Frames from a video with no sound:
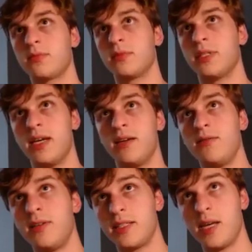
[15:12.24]

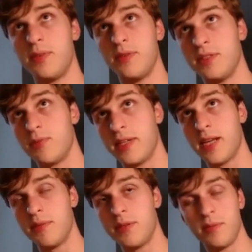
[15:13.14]
Now example is
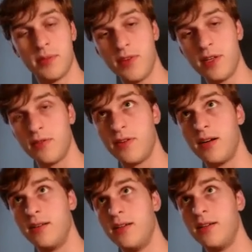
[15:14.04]
renamed to video
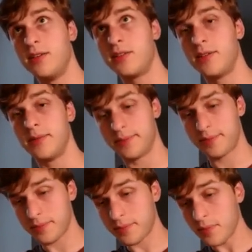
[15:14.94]
file.
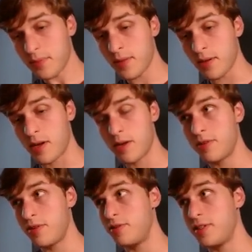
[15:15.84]
So you're able
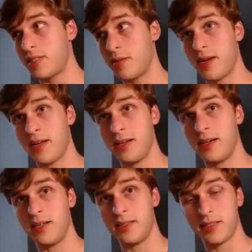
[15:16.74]
to use these command,
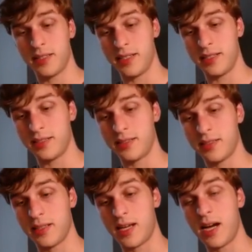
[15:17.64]
uh, these
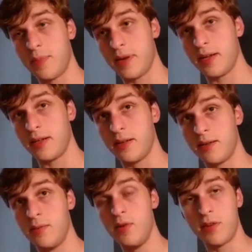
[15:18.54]
the copy
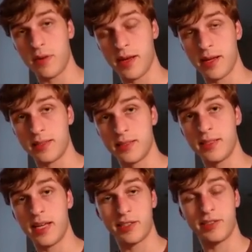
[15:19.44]
and move commands
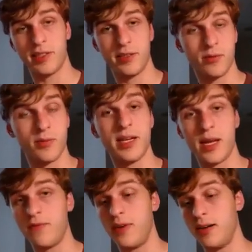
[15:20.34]
to actually
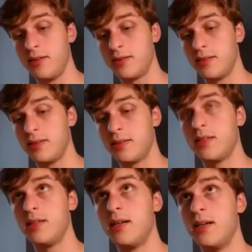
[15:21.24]
rename files in these
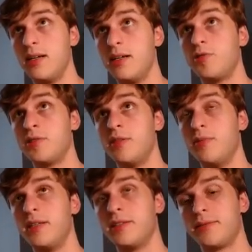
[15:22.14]
uh, interesting
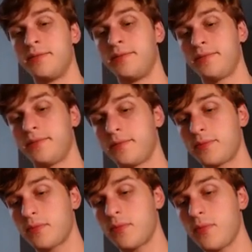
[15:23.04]
ways.
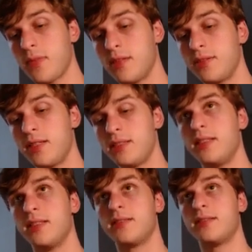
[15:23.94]
So that's
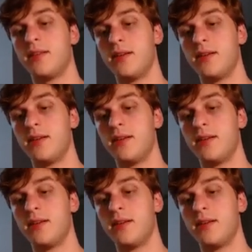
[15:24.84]
nice.